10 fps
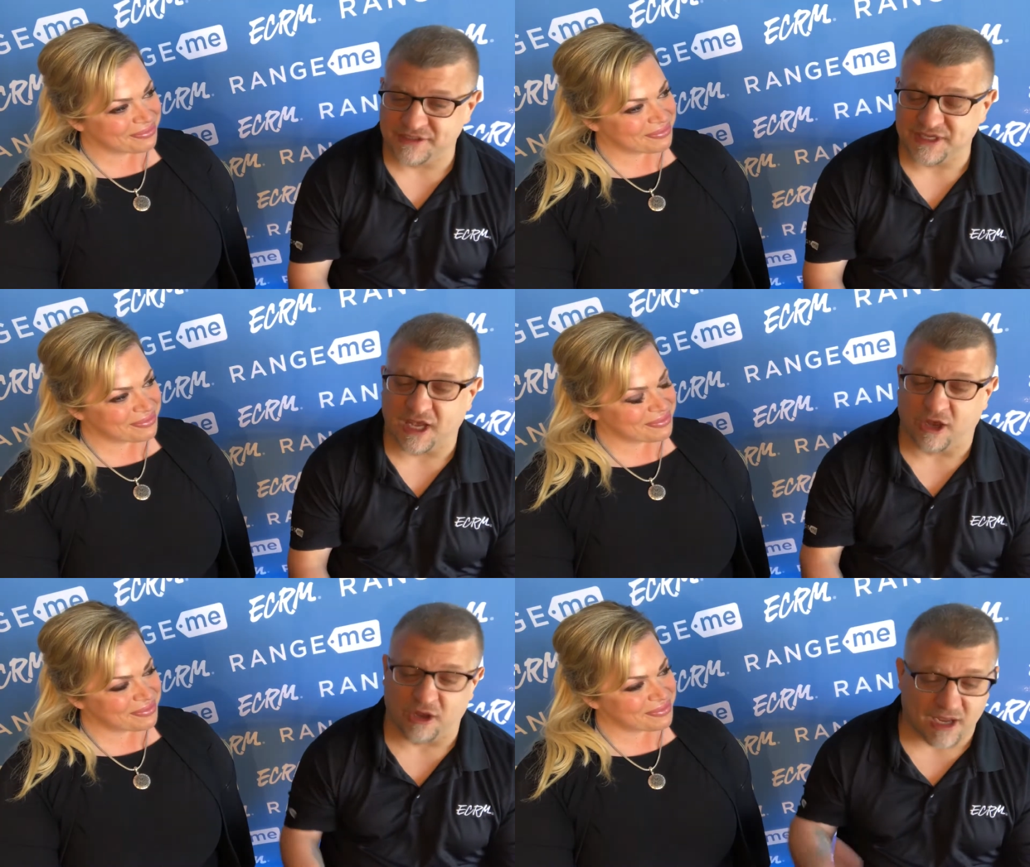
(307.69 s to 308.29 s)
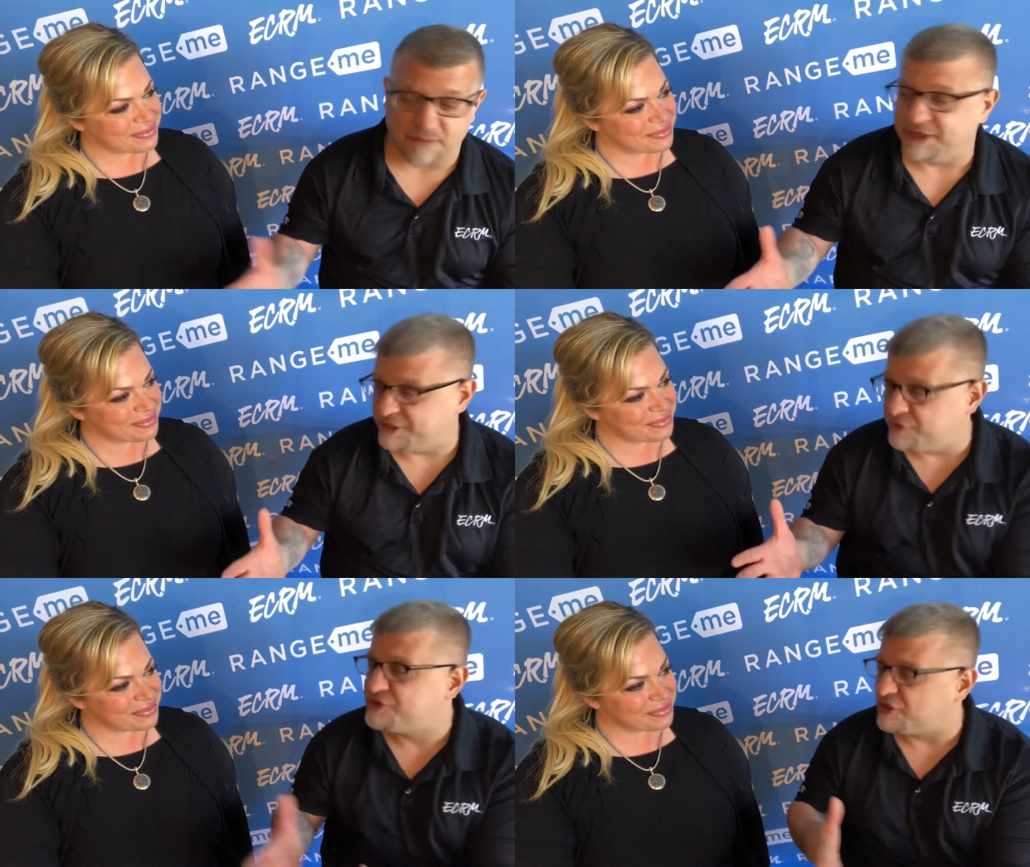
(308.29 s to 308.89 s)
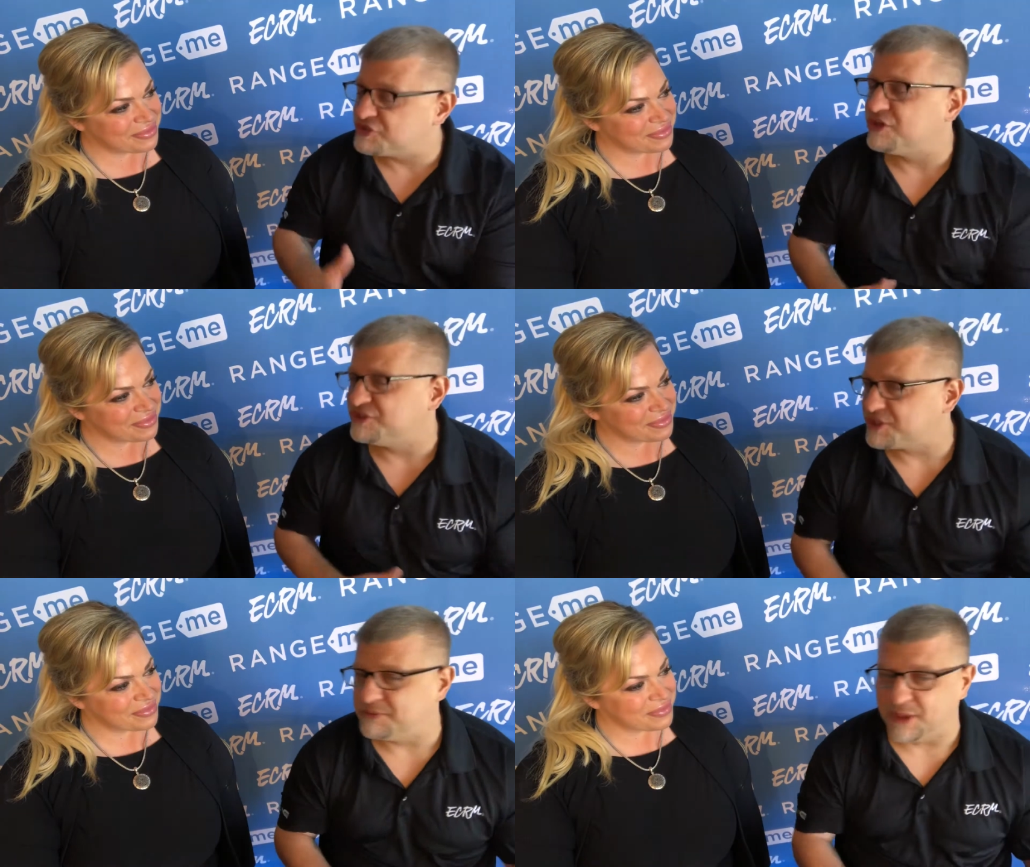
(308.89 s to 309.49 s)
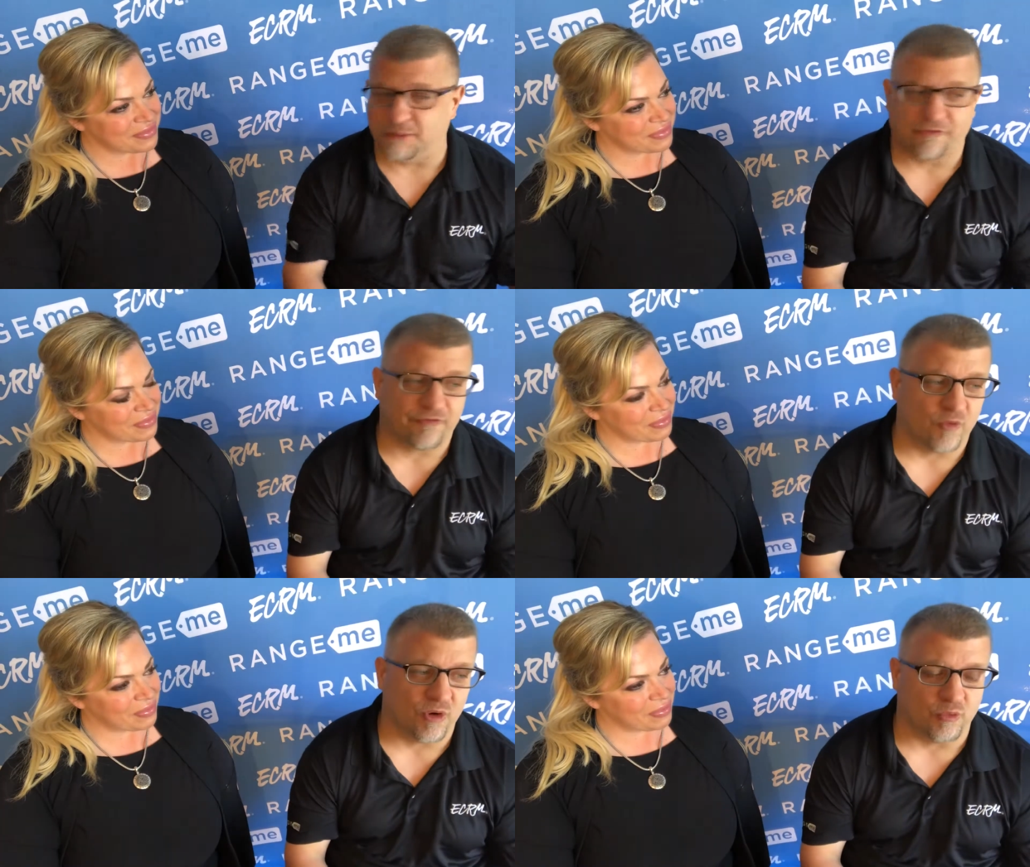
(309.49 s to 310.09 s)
Speaker 1: Uh, I mean, you touched on some of them before,